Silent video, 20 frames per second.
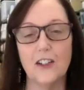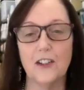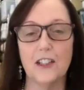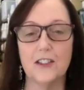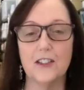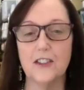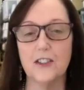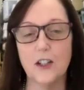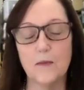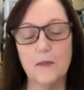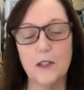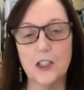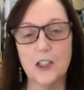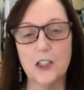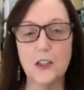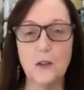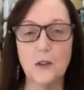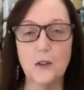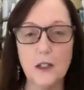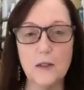there's so much
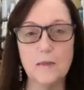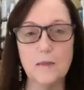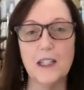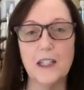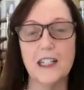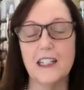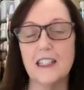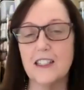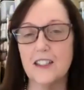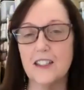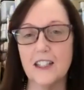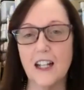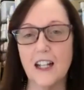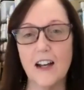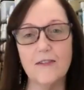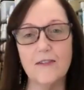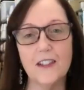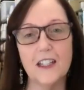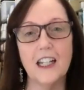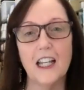equipment and
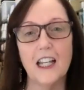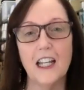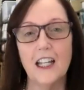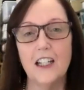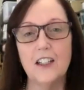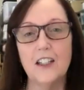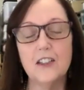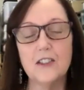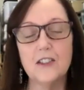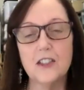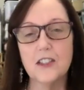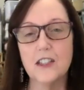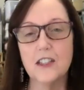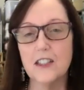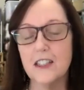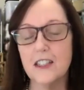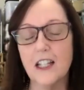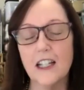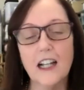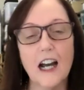stuff, and you know, it's
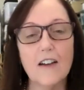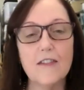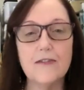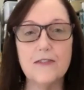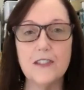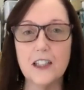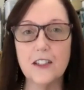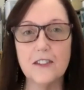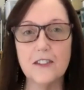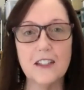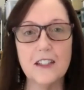just like I'll figure